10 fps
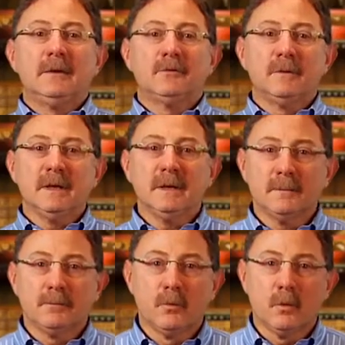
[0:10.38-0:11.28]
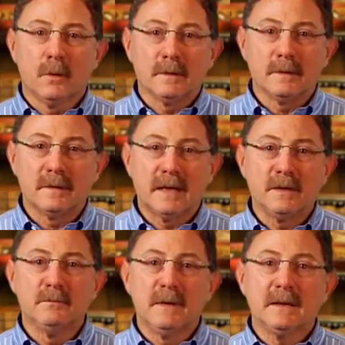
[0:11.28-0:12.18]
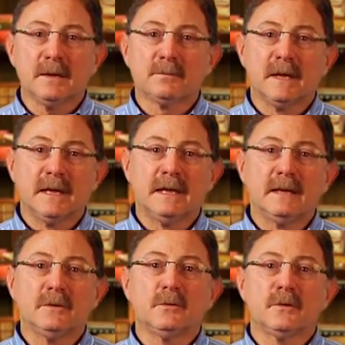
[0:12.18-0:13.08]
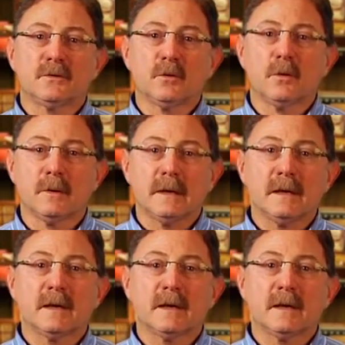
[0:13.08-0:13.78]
It's really important that you make the plan into a story,